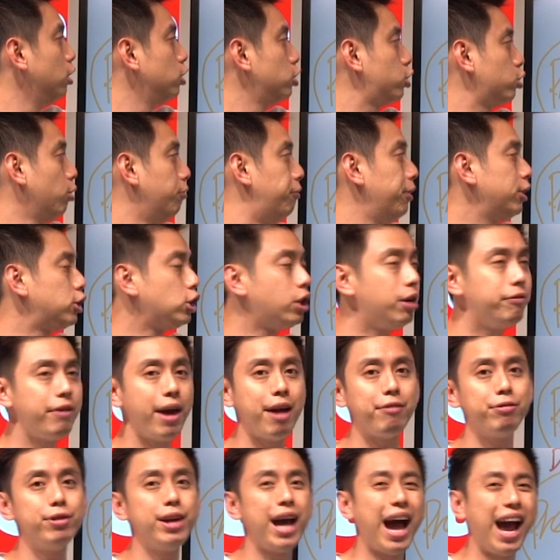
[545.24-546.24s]
So vision of
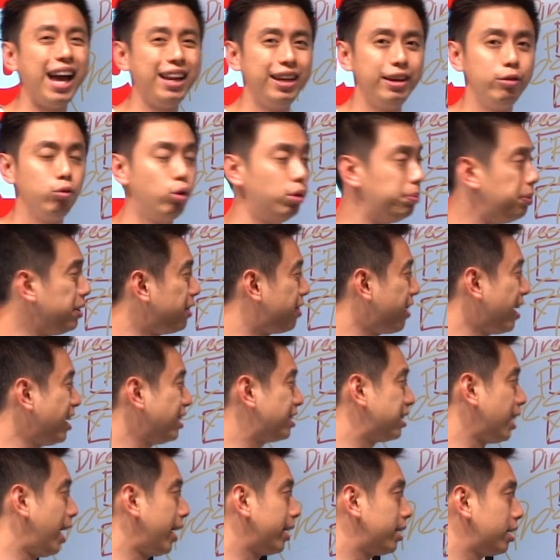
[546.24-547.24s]
Heaven Island would be
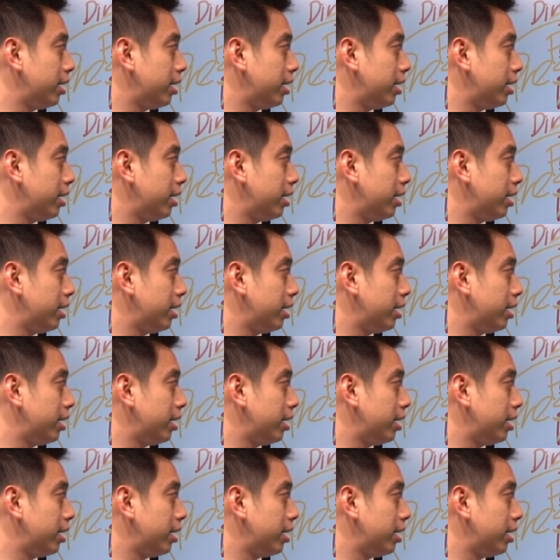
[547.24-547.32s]
things like,